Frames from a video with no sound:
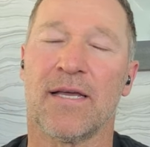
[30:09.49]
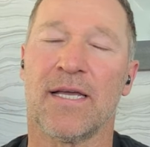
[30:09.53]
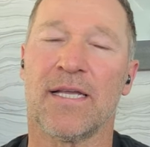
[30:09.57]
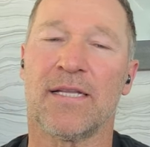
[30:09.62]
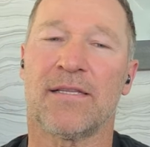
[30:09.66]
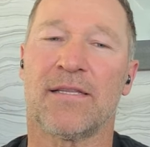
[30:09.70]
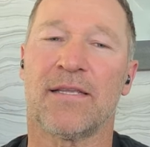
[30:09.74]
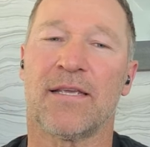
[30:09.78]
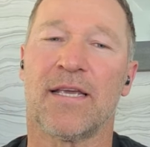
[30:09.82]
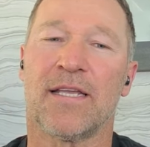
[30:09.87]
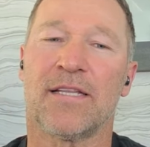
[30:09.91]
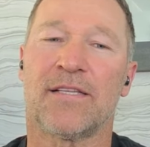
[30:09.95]

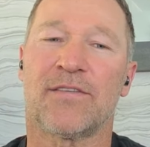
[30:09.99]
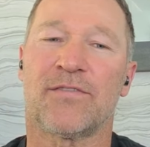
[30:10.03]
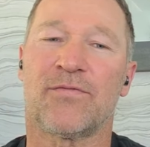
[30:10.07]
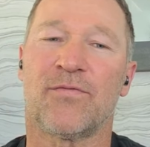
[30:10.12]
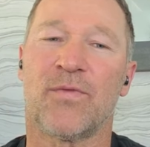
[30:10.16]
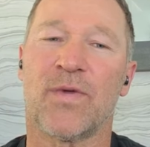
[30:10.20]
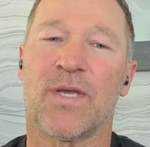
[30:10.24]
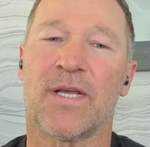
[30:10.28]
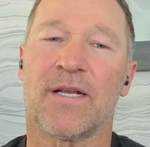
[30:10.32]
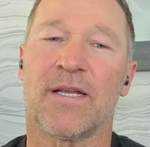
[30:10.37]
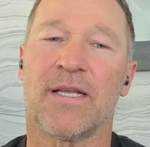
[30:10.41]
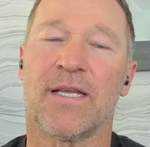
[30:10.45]

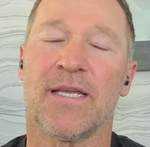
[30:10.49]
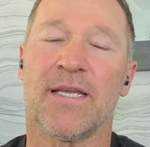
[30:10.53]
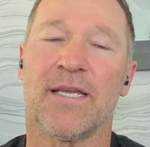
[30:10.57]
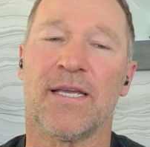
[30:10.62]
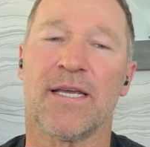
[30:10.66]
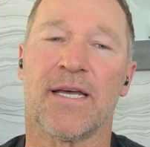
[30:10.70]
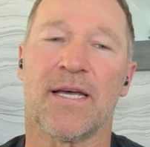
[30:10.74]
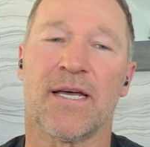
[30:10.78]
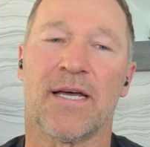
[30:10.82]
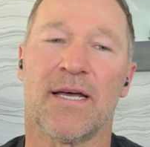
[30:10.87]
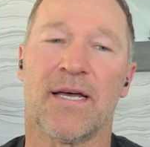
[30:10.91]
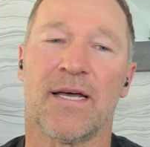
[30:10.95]
It's
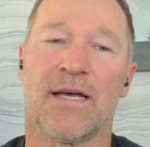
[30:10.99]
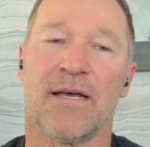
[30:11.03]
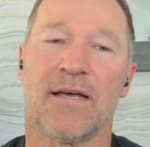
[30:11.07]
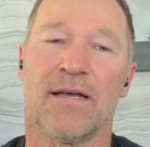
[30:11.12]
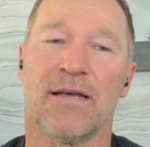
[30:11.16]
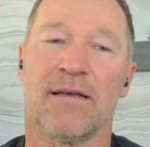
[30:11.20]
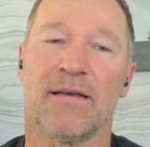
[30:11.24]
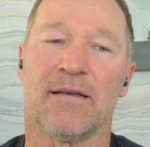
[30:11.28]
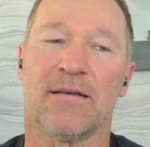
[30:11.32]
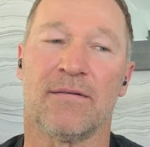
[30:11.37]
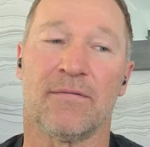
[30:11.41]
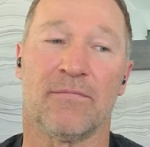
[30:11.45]
really,
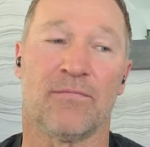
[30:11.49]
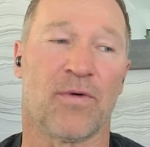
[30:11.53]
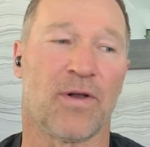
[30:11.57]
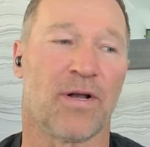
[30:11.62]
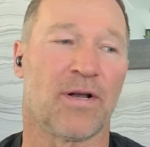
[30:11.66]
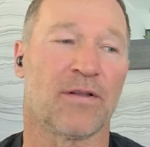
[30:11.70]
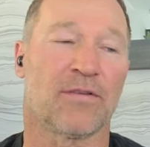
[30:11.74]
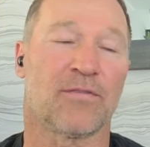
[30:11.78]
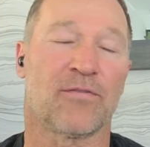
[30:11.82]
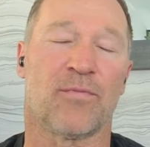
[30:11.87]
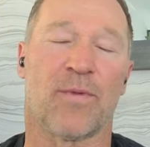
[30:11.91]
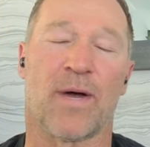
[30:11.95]

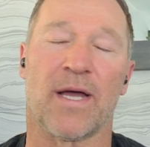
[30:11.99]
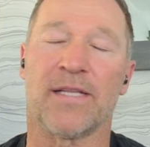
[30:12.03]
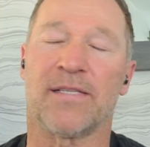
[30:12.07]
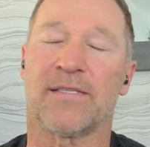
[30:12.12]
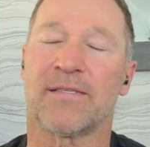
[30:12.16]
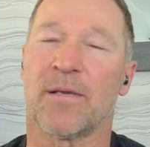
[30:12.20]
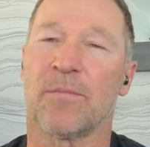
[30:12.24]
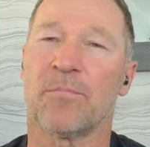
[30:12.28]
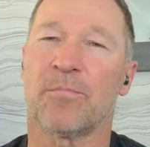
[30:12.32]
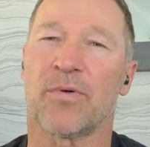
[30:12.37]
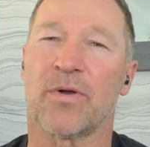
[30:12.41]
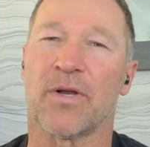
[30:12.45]
well,
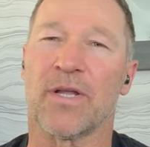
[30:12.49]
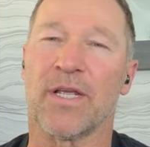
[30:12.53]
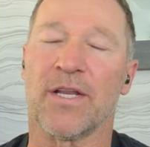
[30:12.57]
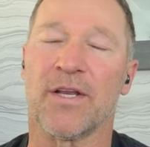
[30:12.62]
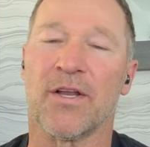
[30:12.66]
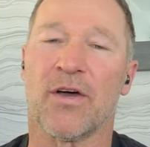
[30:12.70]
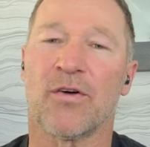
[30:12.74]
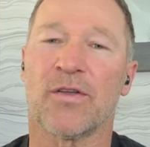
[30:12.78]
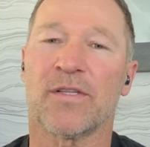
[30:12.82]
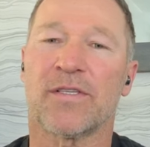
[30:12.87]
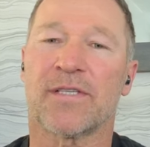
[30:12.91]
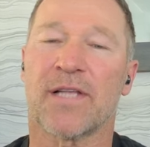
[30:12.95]
quite simple,
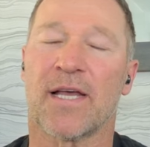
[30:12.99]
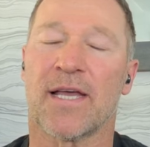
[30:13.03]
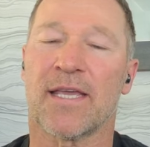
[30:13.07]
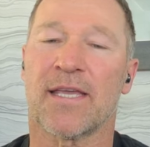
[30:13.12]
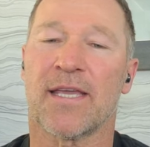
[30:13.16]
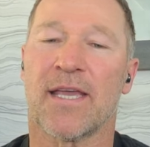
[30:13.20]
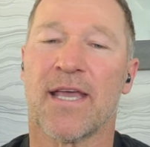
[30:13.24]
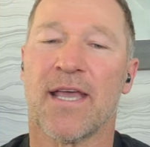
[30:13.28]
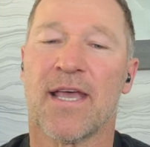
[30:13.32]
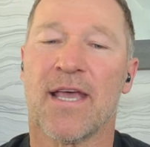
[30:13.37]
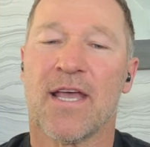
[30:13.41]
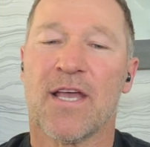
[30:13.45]
you know. It's
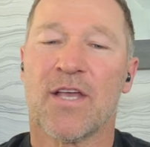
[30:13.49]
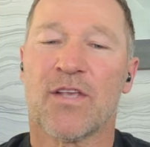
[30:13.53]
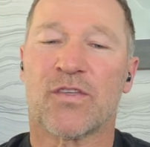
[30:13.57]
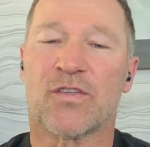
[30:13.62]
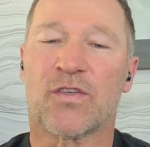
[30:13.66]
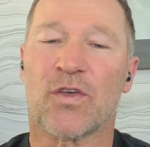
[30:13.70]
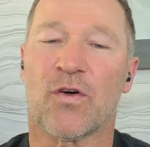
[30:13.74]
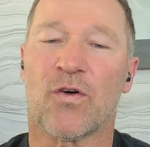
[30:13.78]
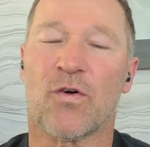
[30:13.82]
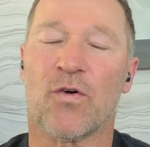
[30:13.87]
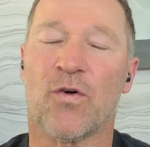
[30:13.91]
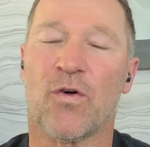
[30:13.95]
like,
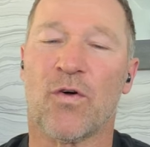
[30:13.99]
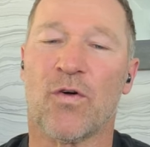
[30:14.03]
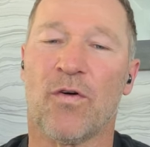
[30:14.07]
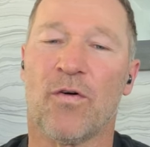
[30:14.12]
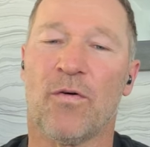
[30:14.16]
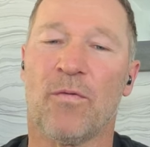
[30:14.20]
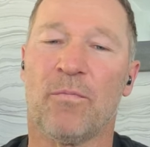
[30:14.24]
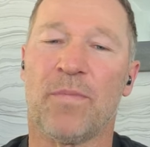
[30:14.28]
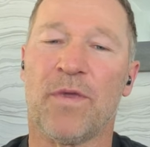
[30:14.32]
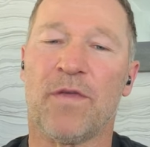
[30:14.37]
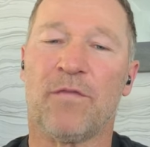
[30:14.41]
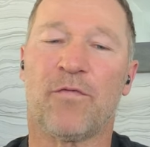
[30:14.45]

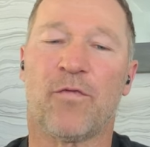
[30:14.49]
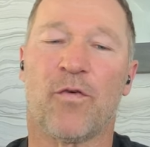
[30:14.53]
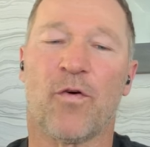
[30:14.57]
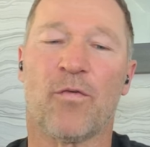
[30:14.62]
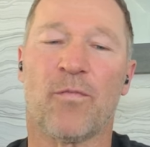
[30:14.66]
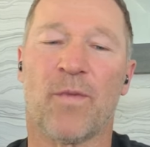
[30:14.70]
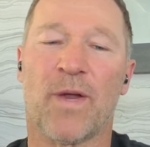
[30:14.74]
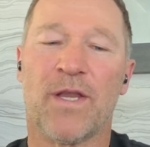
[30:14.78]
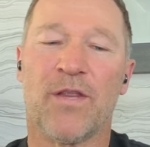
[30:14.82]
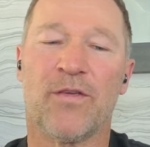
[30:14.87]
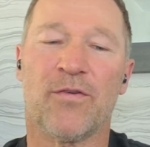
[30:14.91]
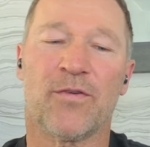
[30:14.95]
so
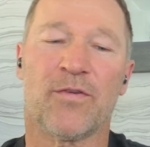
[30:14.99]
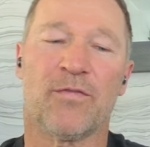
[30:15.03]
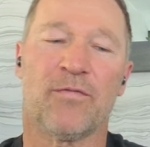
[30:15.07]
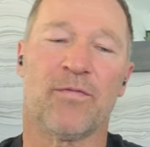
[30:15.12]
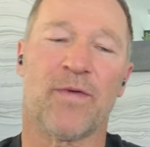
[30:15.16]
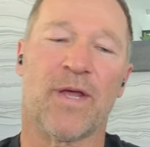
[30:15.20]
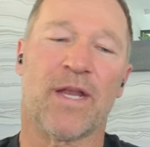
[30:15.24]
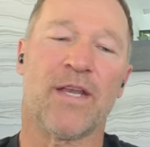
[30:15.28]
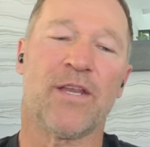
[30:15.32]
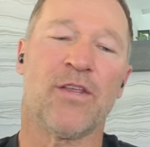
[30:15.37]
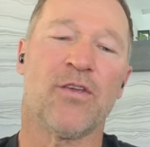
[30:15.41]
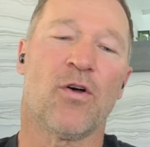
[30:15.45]
before, when
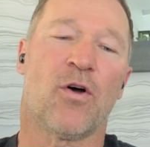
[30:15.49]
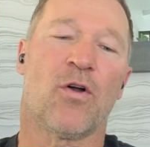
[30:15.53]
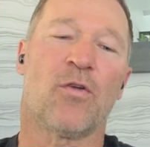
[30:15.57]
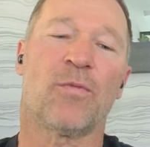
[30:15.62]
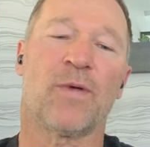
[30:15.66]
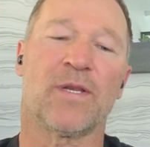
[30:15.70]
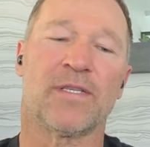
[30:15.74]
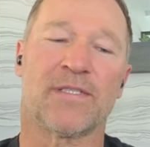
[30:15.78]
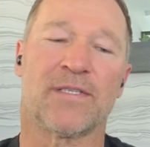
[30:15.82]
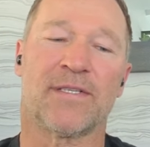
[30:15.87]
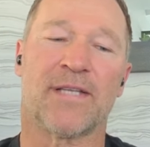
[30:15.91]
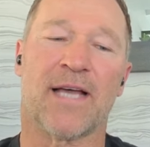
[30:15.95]
you
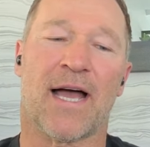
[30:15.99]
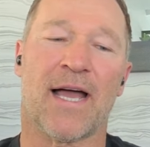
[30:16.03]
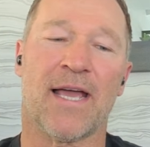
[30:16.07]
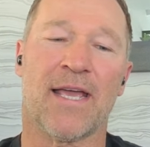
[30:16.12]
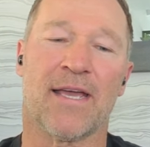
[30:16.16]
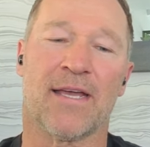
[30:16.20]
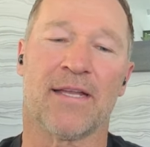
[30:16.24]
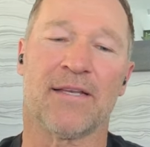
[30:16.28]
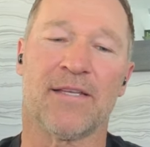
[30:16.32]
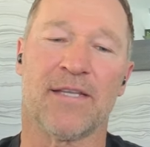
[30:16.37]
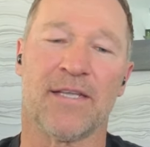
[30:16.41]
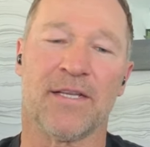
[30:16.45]
always
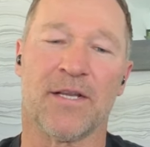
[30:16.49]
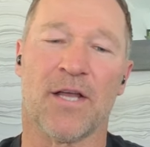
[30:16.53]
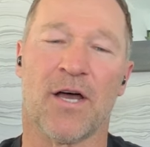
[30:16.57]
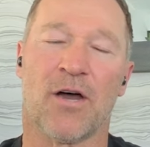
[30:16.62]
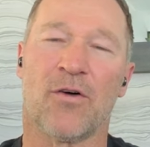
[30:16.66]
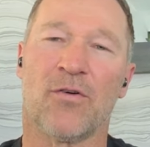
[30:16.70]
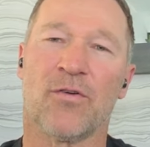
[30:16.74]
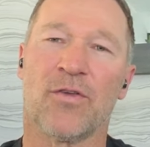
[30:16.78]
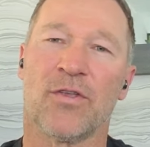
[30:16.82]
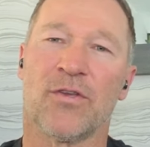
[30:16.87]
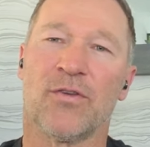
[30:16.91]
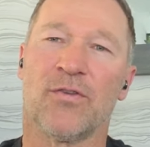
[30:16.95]
diet, you
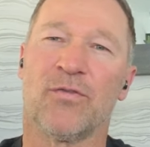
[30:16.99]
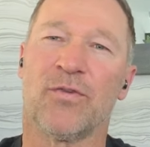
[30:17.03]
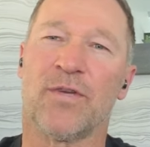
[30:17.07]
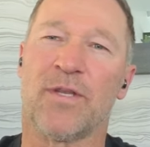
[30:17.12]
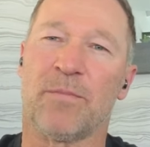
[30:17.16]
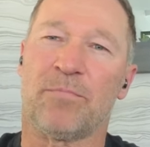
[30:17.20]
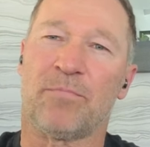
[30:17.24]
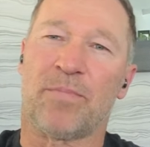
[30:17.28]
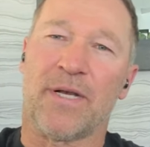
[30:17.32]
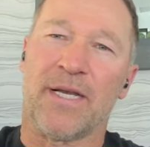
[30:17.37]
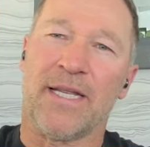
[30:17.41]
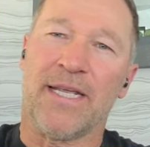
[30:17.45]
know, you
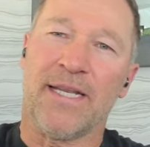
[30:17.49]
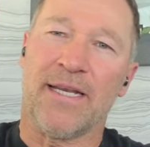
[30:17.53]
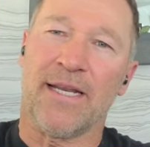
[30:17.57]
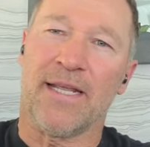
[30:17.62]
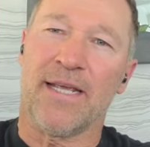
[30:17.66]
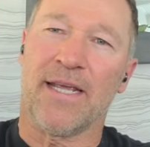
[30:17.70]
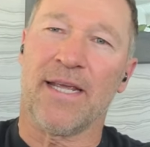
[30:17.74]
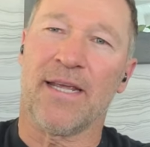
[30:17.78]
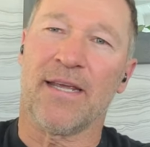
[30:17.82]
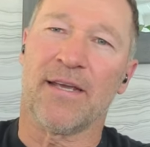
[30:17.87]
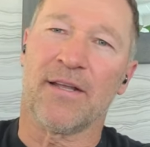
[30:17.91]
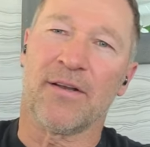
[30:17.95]
do
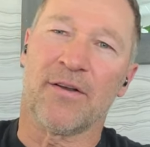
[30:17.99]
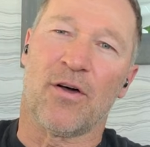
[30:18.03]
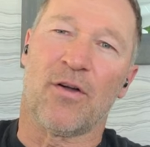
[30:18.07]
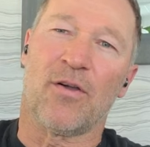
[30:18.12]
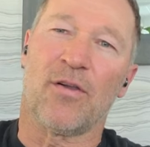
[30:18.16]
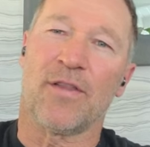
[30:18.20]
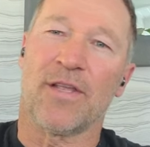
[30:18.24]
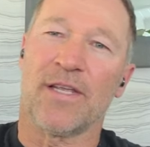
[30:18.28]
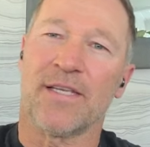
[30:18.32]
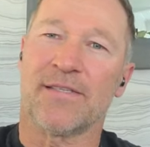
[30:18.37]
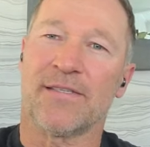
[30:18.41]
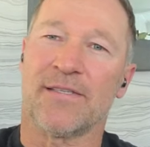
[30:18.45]
depleting and
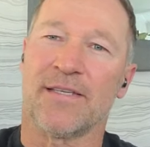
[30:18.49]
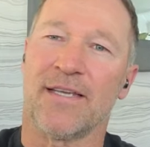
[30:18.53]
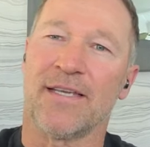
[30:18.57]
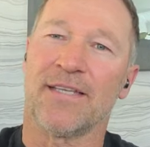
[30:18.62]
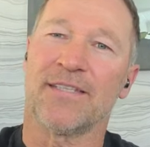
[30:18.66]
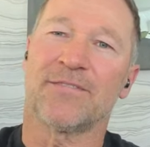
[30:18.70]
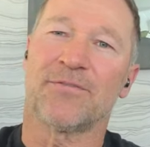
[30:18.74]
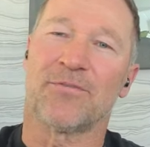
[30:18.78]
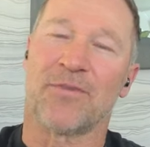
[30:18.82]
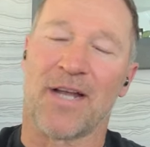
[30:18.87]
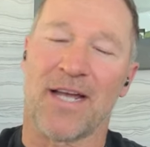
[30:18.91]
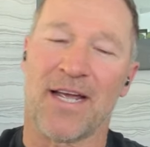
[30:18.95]
all these
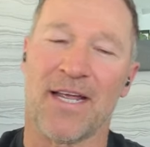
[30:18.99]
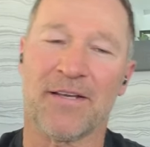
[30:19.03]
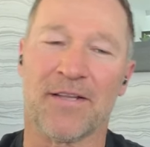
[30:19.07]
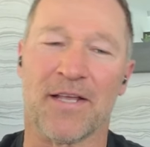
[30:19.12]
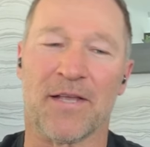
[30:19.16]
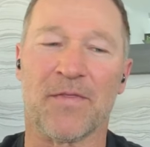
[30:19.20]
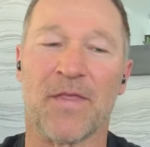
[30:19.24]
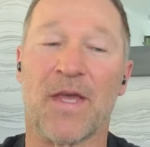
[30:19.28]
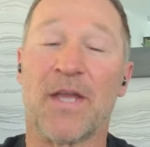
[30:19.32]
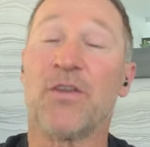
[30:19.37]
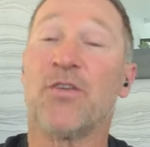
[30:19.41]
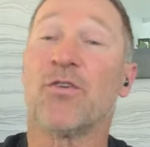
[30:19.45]
things,
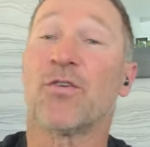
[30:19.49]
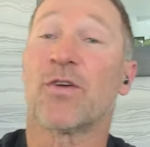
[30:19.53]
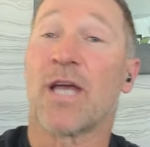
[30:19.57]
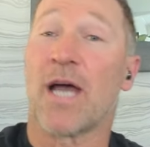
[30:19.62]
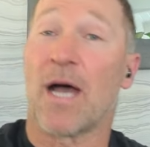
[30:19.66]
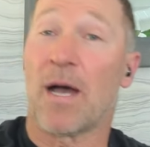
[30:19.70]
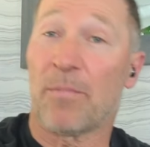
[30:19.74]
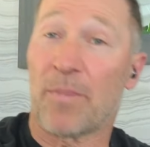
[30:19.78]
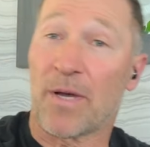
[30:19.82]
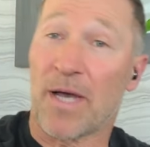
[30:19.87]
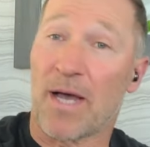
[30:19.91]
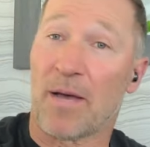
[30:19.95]
right? And then you
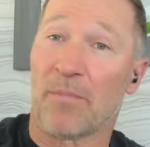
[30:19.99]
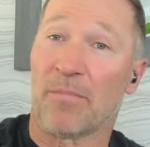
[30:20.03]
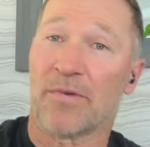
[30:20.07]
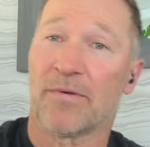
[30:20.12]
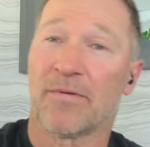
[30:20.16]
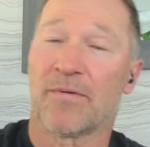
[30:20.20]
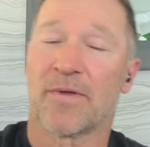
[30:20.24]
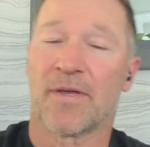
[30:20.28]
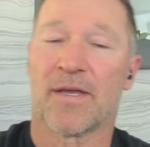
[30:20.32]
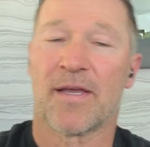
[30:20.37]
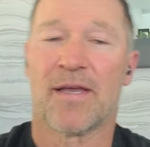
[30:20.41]
carb up.